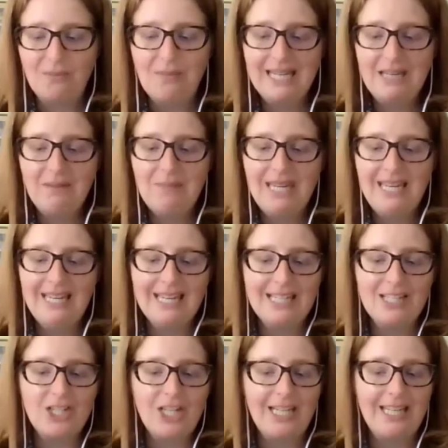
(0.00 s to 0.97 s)
money meeting
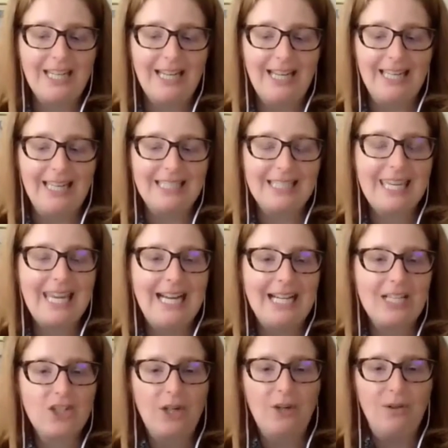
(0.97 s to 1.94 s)
agenda at
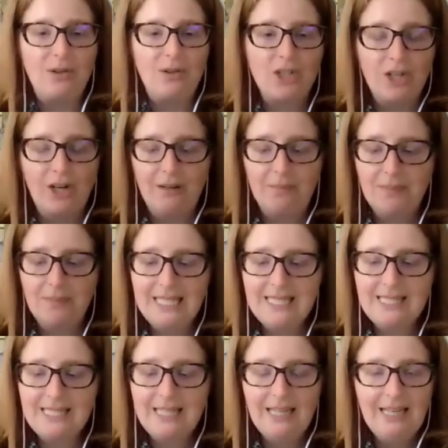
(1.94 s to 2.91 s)

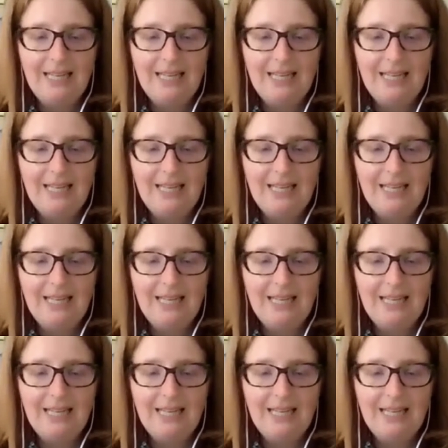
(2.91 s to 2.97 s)
cashcoach.biz.